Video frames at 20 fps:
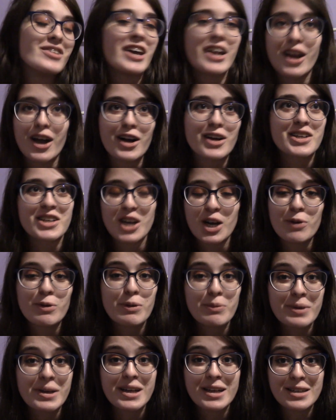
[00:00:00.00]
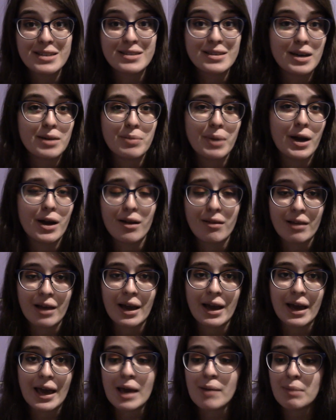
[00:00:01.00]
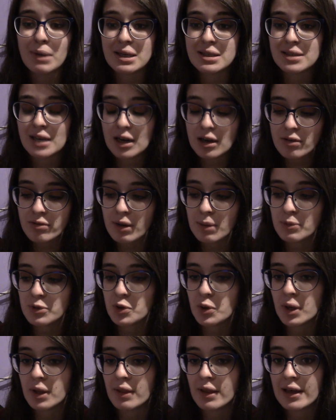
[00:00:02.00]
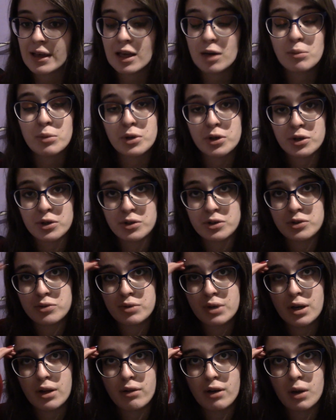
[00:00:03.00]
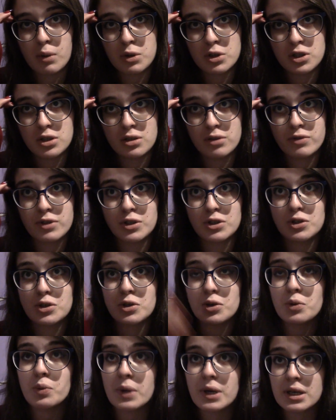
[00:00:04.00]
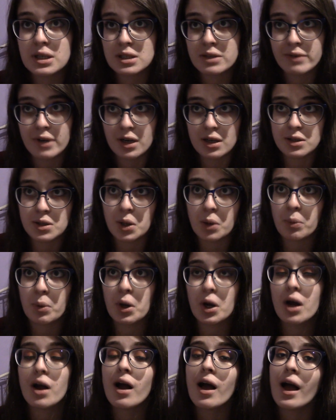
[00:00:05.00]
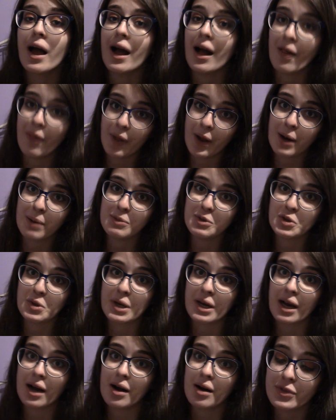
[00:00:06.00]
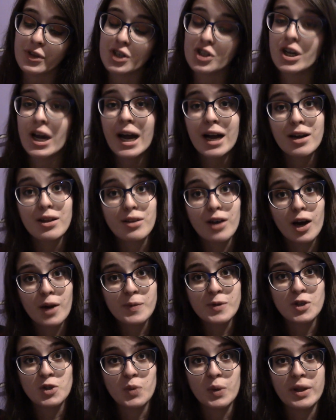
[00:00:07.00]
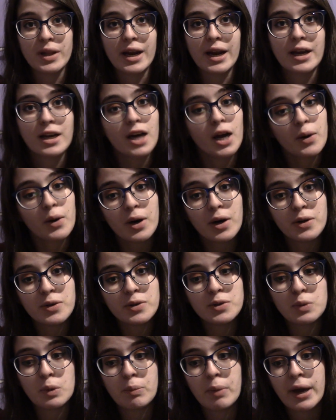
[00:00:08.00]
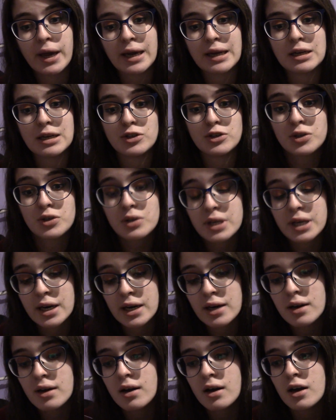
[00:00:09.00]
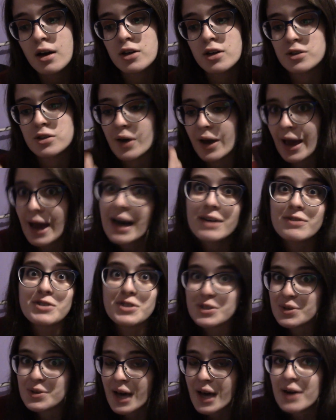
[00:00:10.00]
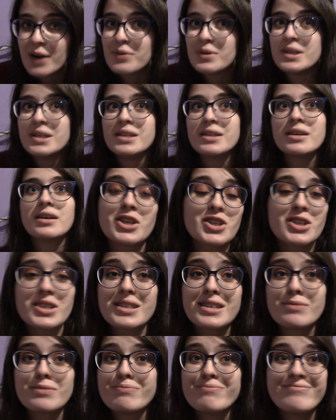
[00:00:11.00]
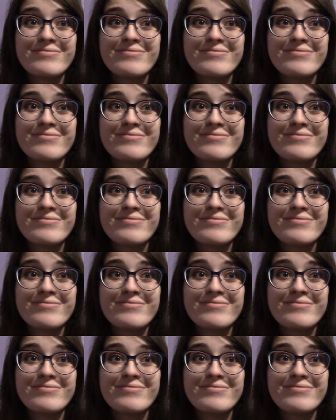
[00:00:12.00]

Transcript: in October because apparently I hate myself. I'm doing the Gilmore Girls readathon, which is the first 2 weeks of October, and then I'm doing the Jackathon, which is one that I co-host with Peyton and Julia, so I have to do that one. It's just, it's